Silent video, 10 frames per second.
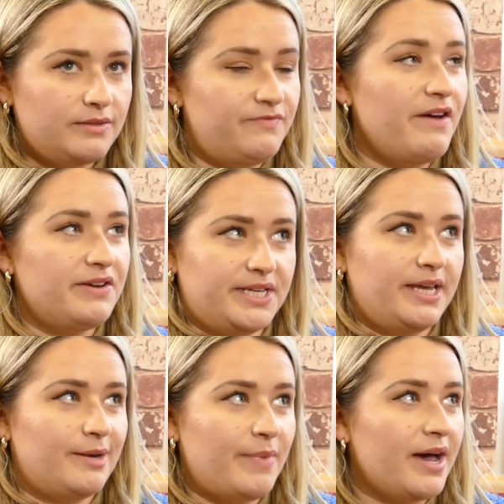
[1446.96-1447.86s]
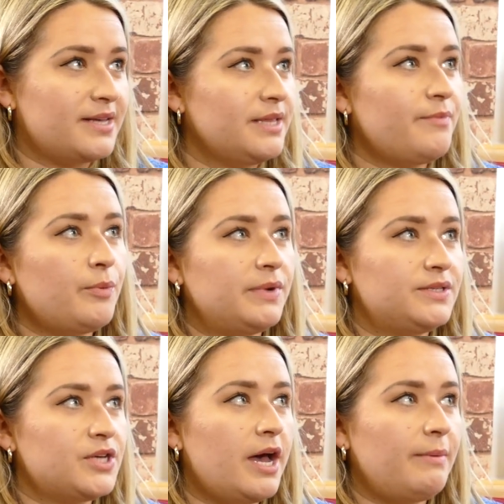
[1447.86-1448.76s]
very taken aback, because at that moment in
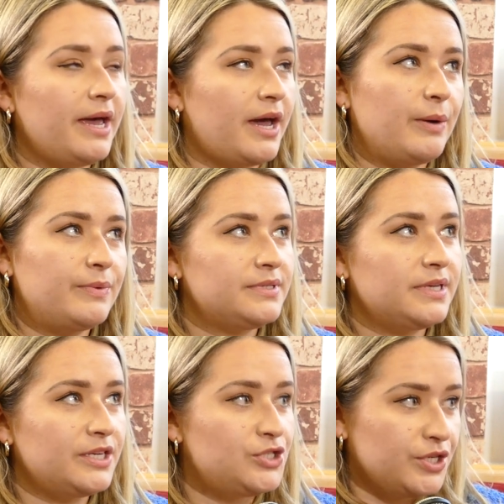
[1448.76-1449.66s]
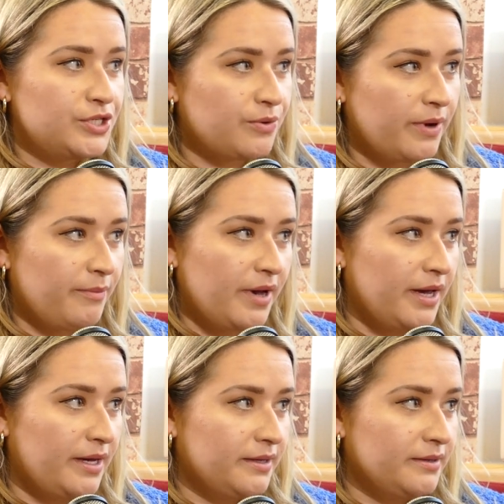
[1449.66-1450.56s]
time, like I just quit
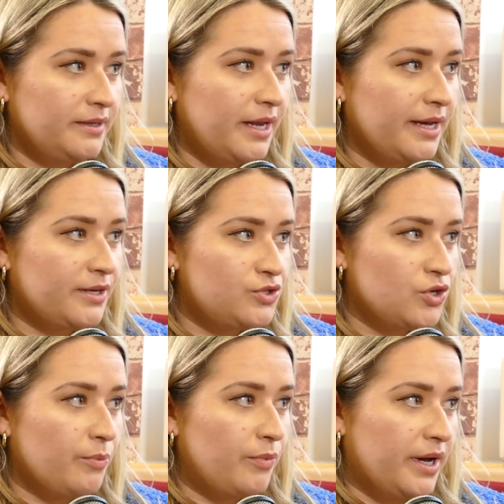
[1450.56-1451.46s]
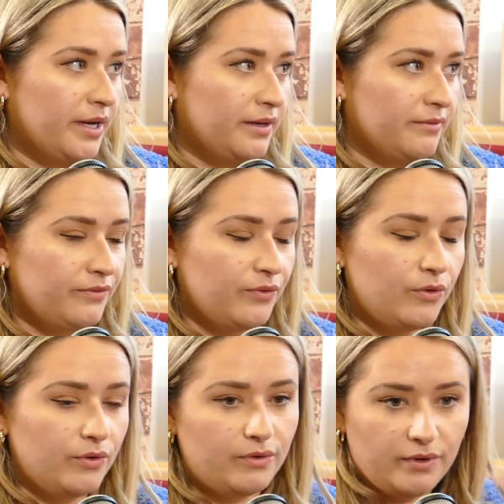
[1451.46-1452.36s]
my like job working
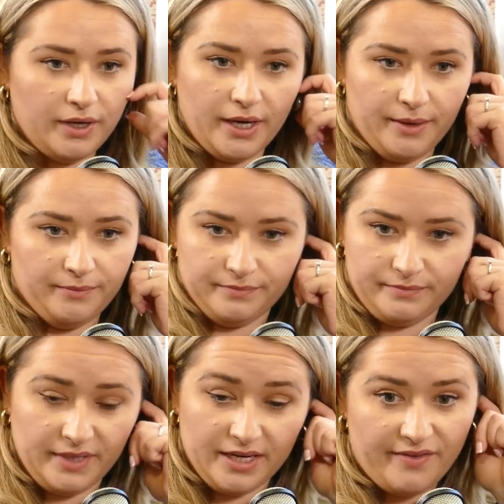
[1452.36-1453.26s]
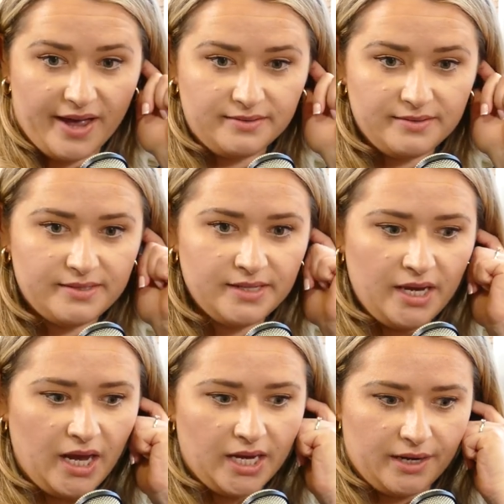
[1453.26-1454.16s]
for in events,
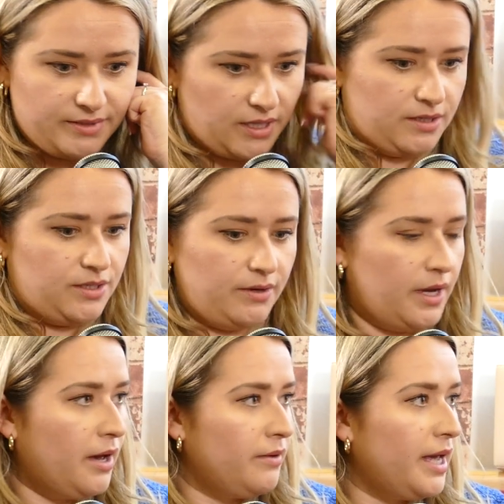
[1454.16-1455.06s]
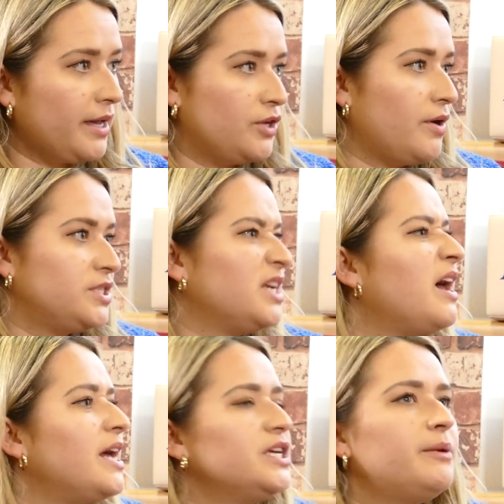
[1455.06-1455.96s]
and I was like, I don't know how, like you know, I'd
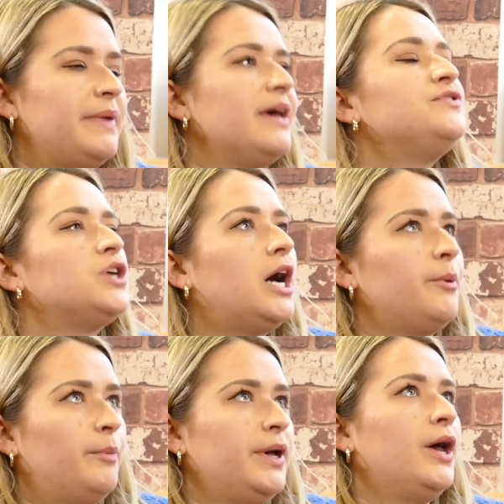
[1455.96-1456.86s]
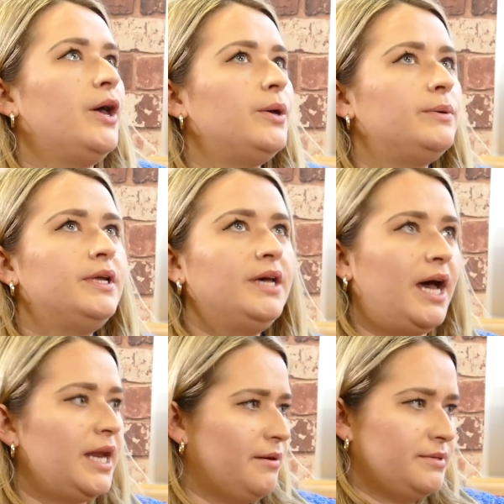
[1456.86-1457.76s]
done a bit of time on my own,
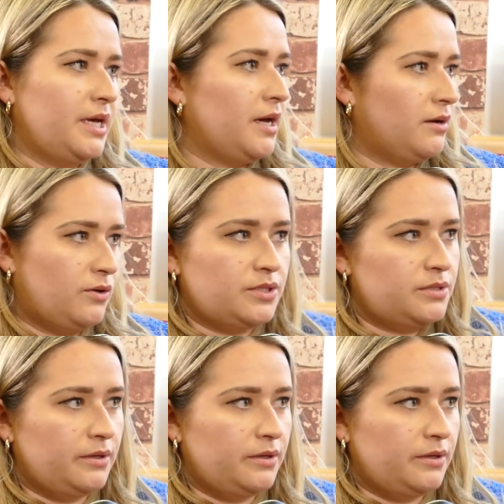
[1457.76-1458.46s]
and I was like, oh god,